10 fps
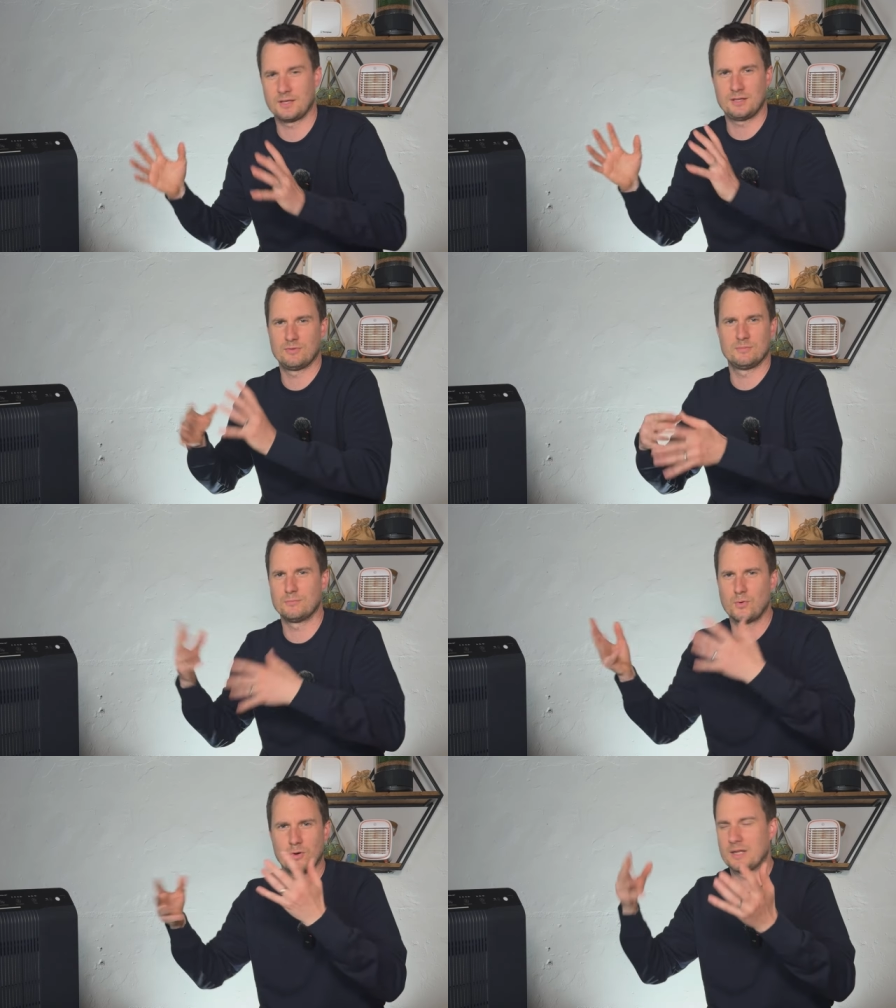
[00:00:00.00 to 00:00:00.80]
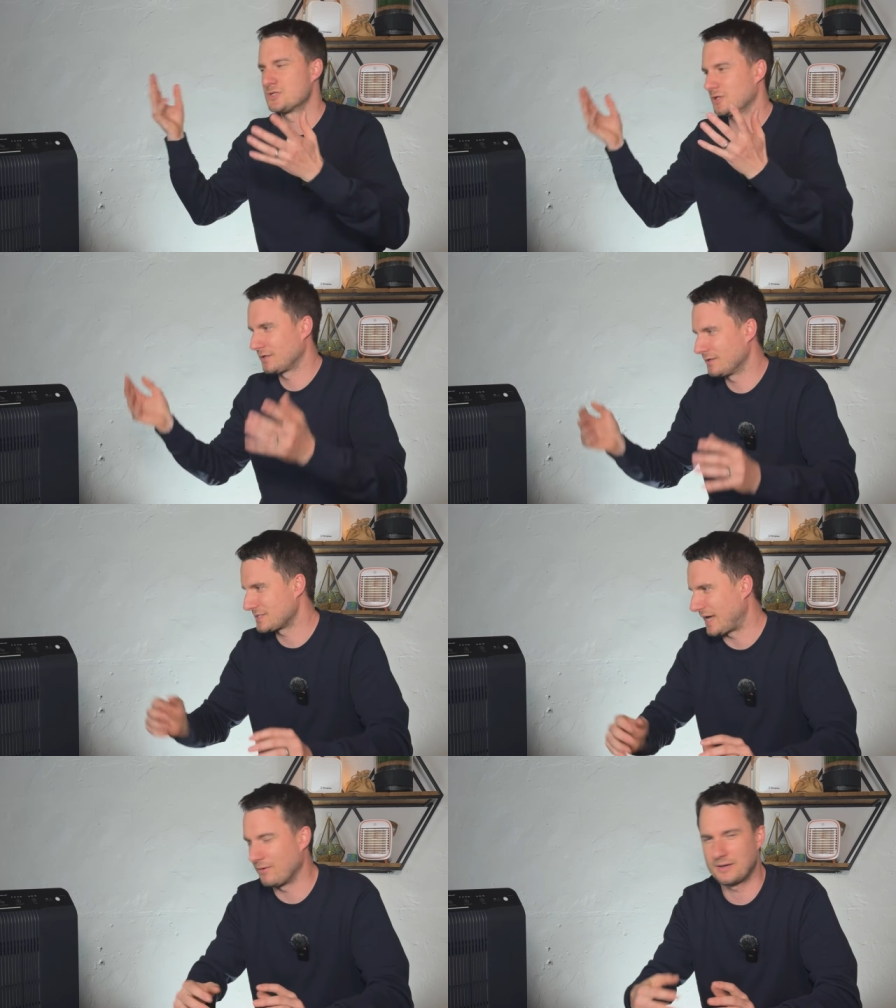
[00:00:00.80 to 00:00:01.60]
even more intricate
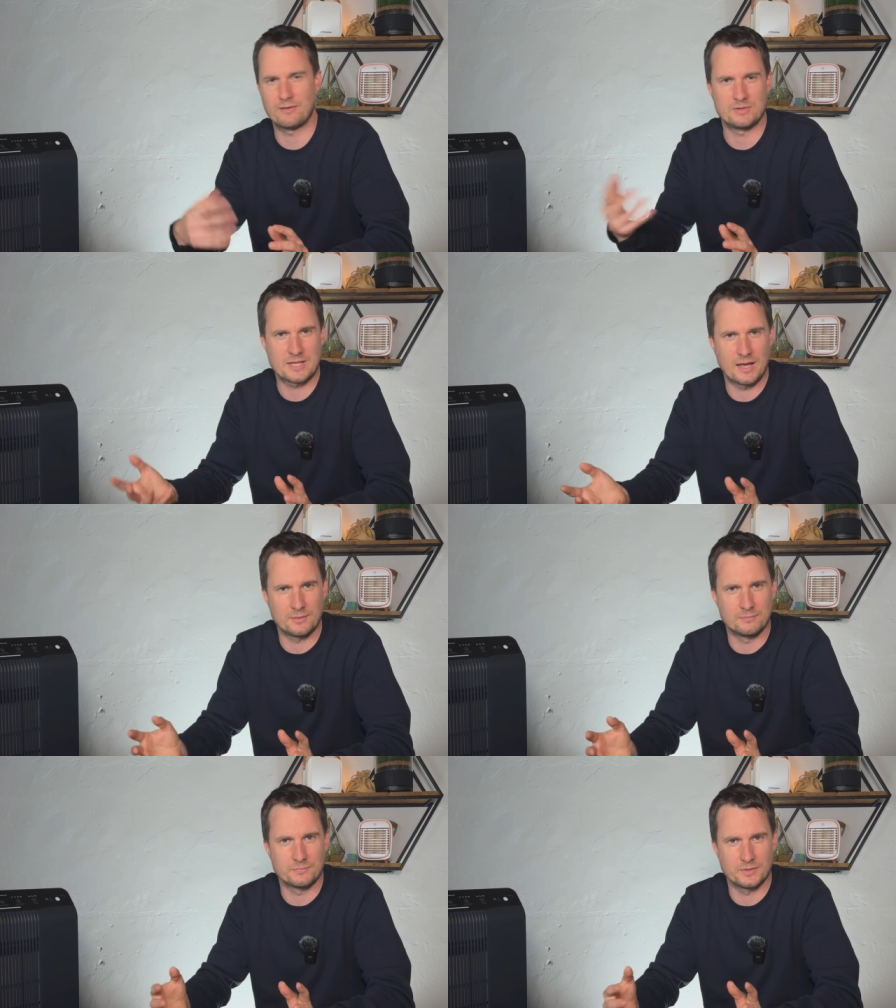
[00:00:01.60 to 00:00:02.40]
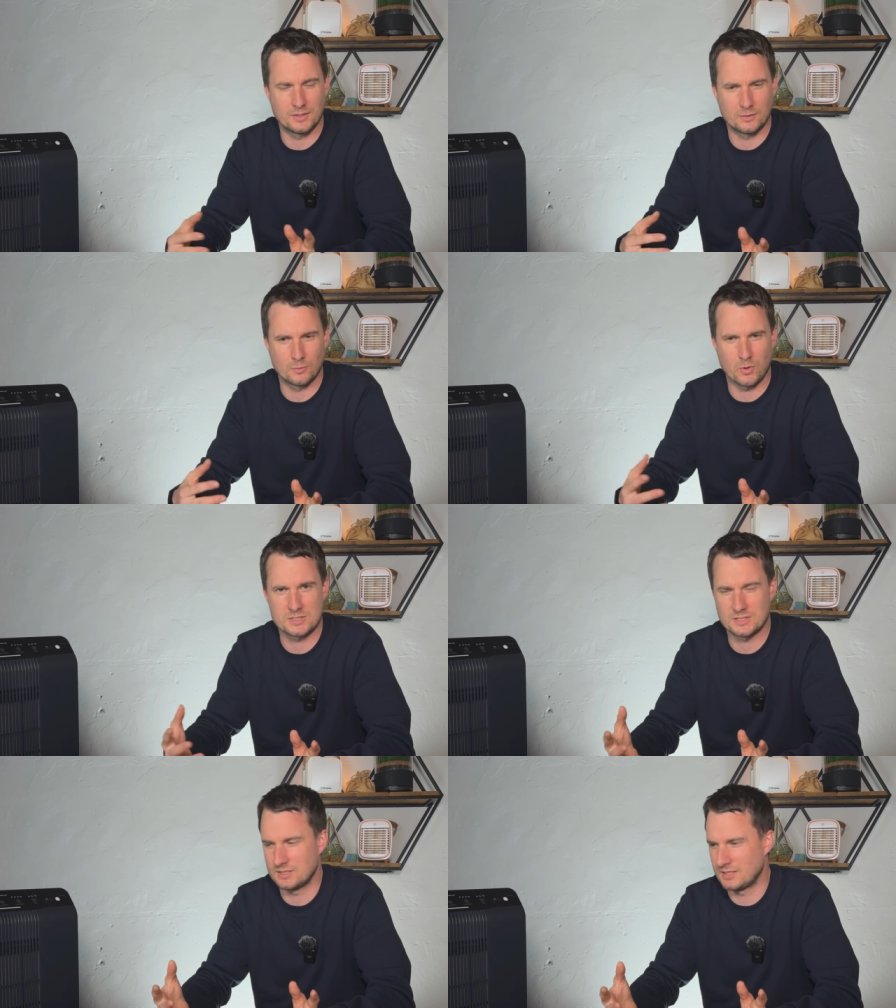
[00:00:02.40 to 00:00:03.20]
sound every time the, the
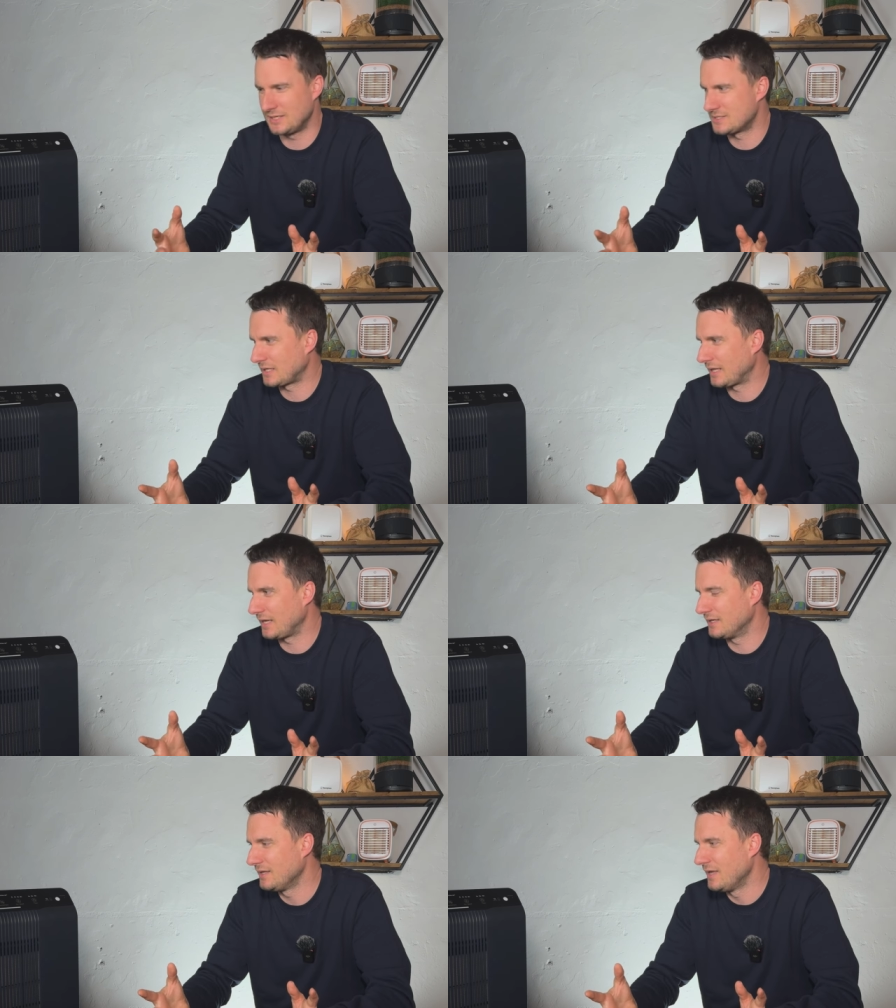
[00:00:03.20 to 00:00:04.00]
washing is cleaned.